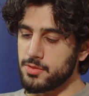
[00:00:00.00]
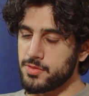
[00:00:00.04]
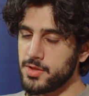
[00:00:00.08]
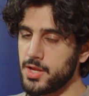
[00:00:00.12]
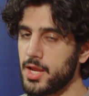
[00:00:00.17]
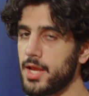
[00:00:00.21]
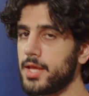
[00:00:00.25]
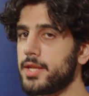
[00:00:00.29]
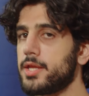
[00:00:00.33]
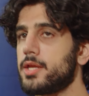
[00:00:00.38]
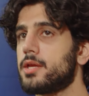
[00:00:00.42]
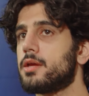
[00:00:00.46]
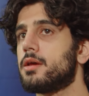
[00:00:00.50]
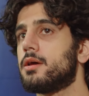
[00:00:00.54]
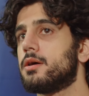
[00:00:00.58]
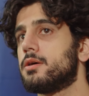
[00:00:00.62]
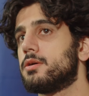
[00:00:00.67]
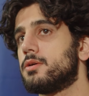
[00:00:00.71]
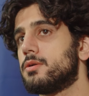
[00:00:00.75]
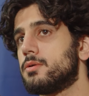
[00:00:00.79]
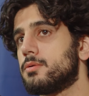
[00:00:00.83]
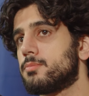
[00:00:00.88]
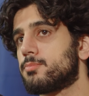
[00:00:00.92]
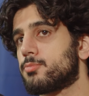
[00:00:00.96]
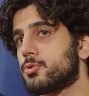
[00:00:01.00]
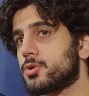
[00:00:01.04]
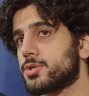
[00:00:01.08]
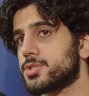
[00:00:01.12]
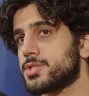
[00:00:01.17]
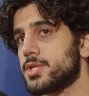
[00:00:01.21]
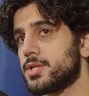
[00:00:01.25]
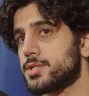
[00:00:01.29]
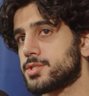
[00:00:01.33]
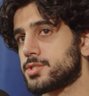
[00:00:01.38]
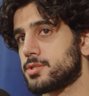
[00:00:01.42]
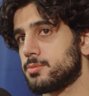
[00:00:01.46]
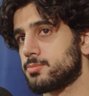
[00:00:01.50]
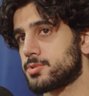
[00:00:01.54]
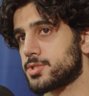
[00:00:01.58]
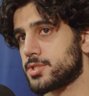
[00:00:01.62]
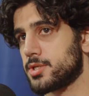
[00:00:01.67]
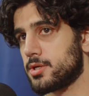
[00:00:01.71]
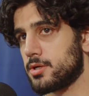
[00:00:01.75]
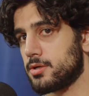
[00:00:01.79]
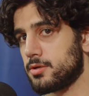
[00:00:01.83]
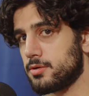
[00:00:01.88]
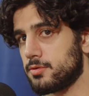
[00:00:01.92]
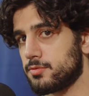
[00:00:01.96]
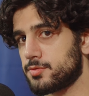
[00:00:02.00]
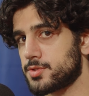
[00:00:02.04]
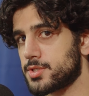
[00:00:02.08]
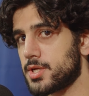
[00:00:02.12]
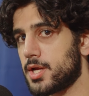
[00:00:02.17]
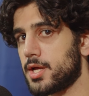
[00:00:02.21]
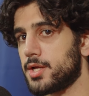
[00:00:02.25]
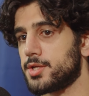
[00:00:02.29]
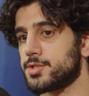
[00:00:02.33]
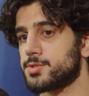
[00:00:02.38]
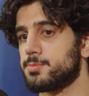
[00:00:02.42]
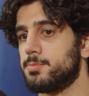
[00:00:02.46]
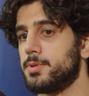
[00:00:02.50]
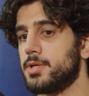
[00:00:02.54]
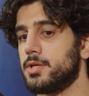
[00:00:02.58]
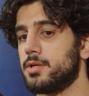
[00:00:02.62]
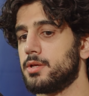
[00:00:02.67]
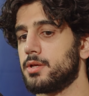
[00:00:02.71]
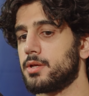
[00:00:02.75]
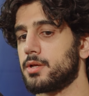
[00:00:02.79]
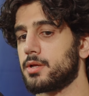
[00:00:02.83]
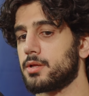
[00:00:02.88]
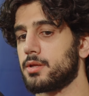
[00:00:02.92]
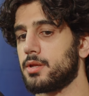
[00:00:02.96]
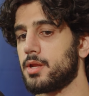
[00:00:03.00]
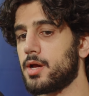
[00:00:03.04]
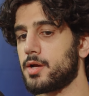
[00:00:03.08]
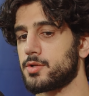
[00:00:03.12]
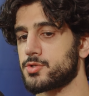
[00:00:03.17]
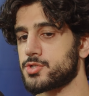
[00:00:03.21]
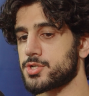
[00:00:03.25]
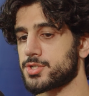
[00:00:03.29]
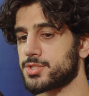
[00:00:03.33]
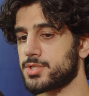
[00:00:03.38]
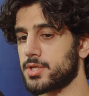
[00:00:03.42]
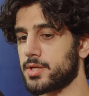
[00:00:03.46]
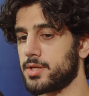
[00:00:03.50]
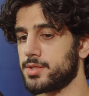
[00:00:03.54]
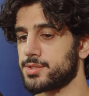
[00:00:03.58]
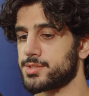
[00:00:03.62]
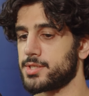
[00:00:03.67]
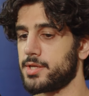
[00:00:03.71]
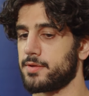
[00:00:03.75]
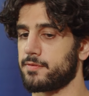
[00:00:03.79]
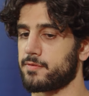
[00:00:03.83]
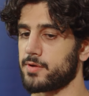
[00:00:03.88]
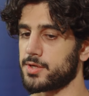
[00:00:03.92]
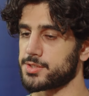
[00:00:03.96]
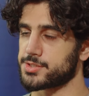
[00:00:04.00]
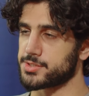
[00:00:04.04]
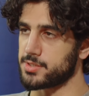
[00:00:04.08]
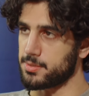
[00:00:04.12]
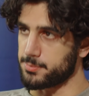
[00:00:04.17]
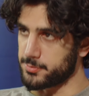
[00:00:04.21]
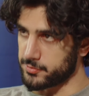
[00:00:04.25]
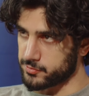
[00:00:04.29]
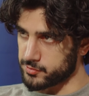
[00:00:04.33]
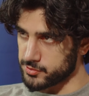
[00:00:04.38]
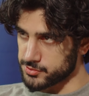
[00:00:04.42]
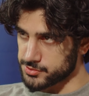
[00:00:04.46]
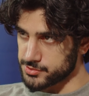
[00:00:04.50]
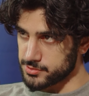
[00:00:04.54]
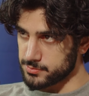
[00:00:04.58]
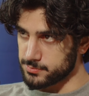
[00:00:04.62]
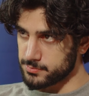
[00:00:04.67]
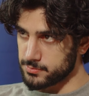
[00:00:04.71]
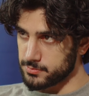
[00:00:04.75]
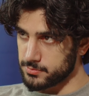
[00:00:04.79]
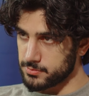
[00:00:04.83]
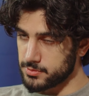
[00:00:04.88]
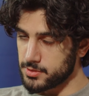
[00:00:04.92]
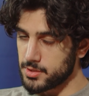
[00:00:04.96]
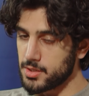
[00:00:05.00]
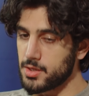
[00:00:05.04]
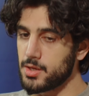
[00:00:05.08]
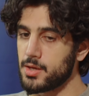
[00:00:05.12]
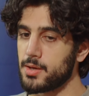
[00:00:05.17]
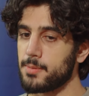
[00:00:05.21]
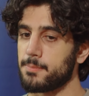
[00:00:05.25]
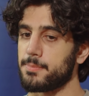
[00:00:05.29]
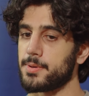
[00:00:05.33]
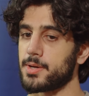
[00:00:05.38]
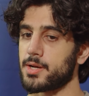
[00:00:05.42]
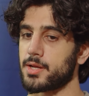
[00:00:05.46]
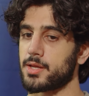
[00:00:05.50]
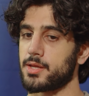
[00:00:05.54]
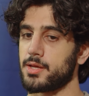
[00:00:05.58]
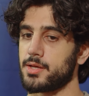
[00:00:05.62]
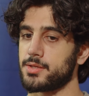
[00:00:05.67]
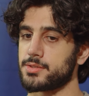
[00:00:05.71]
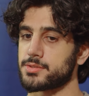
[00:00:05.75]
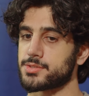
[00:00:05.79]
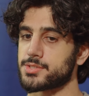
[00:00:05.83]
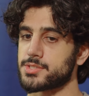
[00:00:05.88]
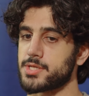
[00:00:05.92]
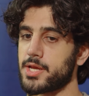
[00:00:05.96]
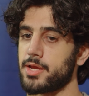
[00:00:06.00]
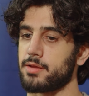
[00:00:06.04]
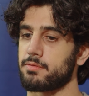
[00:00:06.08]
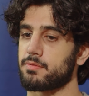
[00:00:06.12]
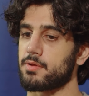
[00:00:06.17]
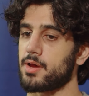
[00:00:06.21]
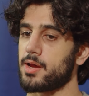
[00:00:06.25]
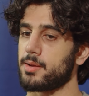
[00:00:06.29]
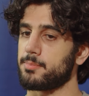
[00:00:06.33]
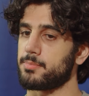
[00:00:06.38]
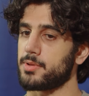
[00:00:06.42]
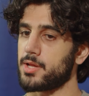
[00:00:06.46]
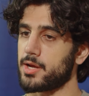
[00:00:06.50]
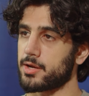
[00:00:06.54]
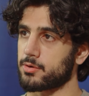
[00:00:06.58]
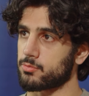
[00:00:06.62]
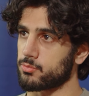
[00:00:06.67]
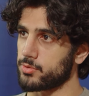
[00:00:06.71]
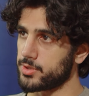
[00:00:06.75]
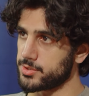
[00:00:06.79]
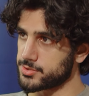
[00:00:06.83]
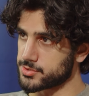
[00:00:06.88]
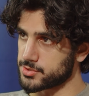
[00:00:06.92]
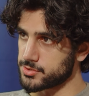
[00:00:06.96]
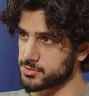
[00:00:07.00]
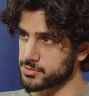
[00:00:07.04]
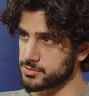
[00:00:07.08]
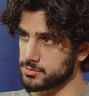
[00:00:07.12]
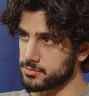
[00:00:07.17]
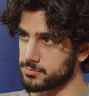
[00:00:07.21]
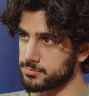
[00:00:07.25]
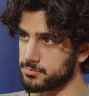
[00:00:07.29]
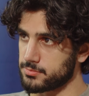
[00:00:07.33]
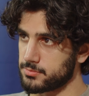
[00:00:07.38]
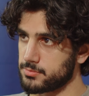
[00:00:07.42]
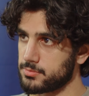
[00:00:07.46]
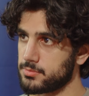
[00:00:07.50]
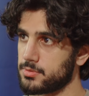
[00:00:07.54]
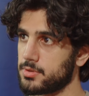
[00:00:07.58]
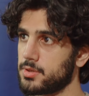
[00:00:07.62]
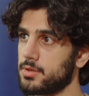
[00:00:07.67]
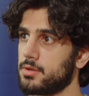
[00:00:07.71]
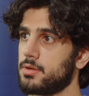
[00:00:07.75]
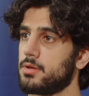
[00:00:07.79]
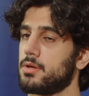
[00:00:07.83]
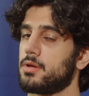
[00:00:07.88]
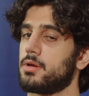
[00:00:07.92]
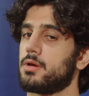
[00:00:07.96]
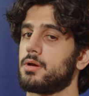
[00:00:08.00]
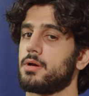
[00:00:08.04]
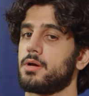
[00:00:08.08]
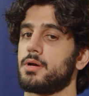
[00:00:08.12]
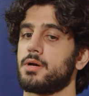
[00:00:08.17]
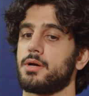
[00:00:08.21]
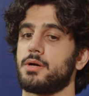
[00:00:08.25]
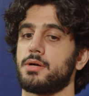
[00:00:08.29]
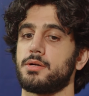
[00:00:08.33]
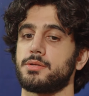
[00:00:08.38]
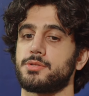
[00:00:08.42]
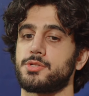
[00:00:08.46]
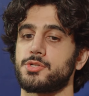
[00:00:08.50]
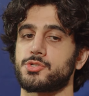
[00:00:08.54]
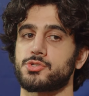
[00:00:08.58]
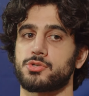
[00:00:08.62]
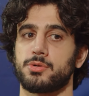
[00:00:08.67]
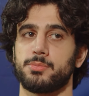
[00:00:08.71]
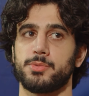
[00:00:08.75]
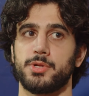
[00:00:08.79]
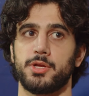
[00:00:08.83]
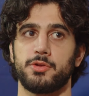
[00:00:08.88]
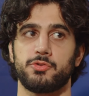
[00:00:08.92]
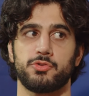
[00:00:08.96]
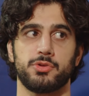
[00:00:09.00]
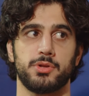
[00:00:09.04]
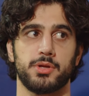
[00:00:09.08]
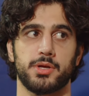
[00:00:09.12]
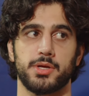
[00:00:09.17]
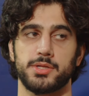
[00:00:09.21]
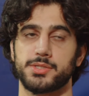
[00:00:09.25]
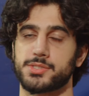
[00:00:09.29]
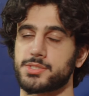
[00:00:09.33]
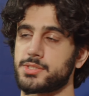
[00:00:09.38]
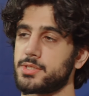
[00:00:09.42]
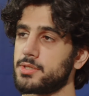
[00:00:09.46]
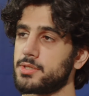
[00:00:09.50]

The ADL presents themselves as being not just against anti-Semitism, but against anti-black racism, discrimination against